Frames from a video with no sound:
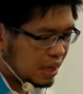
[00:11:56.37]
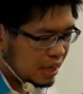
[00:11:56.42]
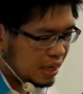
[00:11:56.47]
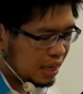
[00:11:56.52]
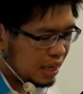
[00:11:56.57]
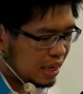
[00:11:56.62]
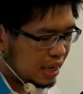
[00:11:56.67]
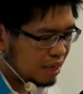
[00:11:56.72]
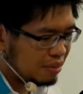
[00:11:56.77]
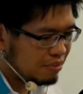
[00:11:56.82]

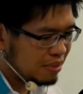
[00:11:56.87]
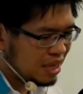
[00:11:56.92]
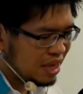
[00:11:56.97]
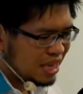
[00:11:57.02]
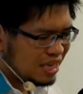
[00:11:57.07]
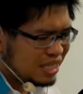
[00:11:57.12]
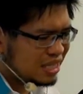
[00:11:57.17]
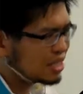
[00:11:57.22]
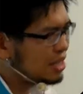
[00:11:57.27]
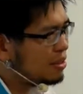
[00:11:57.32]
Um,
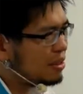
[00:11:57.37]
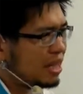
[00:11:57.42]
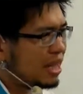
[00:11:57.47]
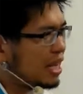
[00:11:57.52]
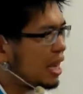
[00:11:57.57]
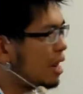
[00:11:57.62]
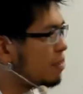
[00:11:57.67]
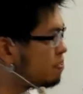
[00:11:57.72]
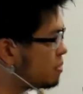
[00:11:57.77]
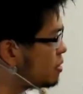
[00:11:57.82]
just the,
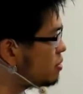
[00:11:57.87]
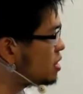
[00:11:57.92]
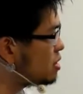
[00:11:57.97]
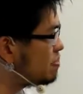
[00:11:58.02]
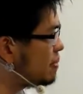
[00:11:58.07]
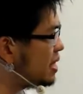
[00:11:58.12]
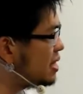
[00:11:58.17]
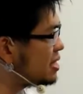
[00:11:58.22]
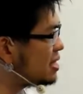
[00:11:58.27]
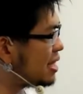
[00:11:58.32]
the upload
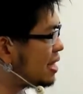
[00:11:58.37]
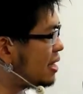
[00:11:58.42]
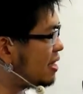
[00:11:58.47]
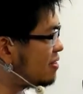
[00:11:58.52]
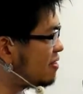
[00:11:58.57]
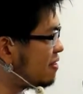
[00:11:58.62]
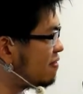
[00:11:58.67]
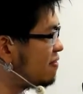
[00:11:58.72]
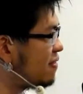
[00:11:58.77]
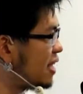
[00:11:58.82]
speeds, uh,
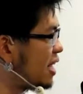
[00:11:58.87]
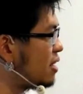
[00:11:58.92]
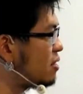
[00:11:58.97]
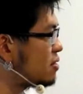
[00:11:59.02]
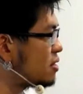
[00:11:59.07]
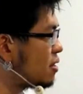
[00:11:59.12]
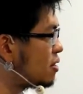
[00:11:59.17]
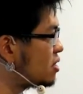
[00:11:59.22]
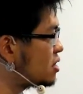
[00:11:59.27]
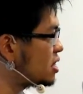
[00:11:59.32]
the
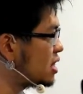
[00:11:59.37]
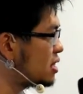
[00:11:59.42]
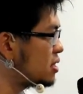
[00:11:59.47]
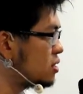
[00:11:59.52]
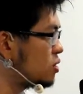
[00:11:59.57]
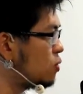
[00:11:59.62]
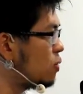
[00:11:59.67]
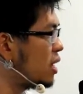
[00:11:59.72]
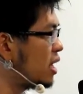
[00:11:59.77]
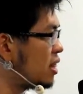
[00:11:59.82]
videos are
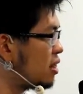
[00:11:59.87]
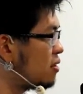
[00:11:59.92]
just twenty,